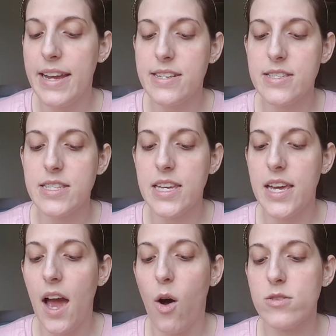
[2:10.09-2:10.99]
It's
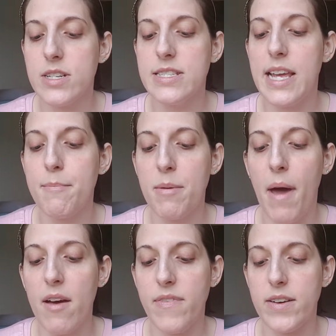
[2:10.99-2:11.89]
the Ulta Demi
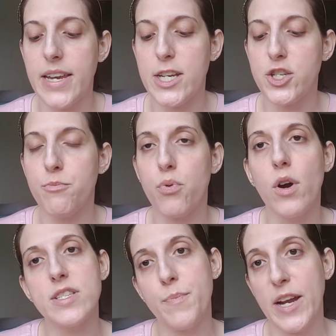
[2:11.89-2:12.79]
Matte Foundation
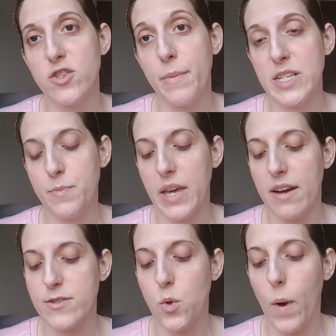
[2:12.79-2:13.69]
Broad Spectrum
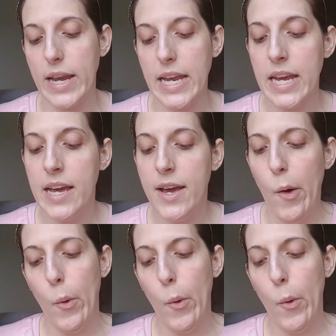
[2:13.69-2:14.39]
SPF 20.